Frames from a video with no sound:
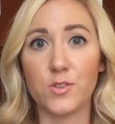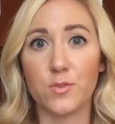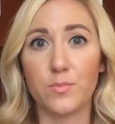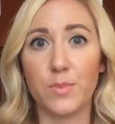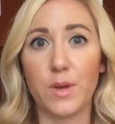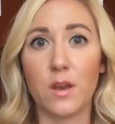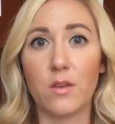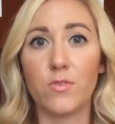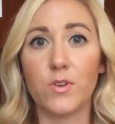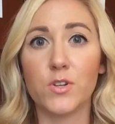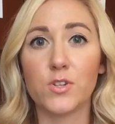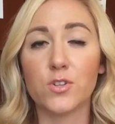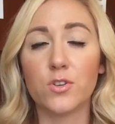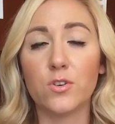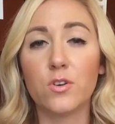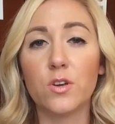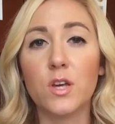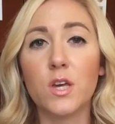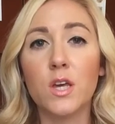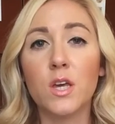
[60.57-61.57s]
are
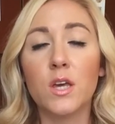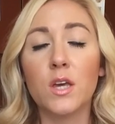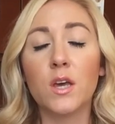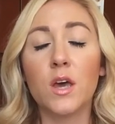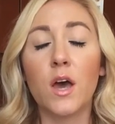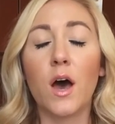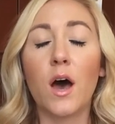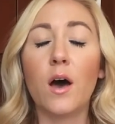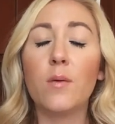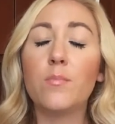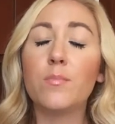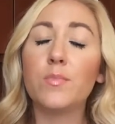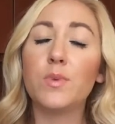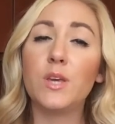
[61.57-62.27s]
beneficial. Um,